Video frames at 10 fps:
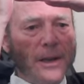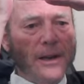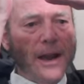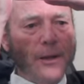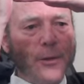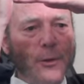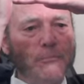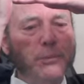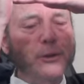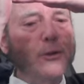Now, the
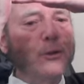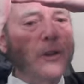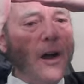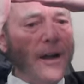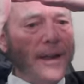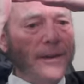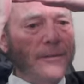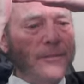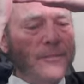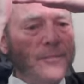blue line
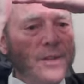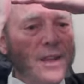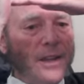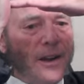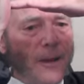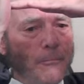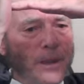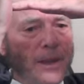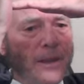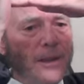cannot
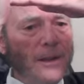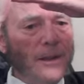be